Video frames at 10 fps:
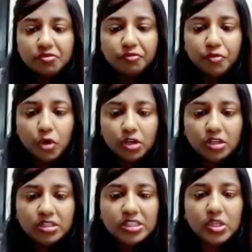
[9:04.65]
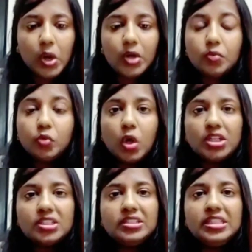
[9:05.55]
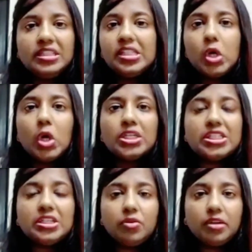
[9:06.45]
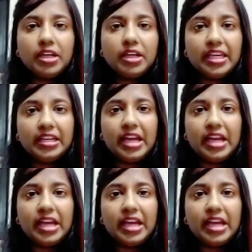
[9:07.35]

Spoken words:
focus on what these chords look like,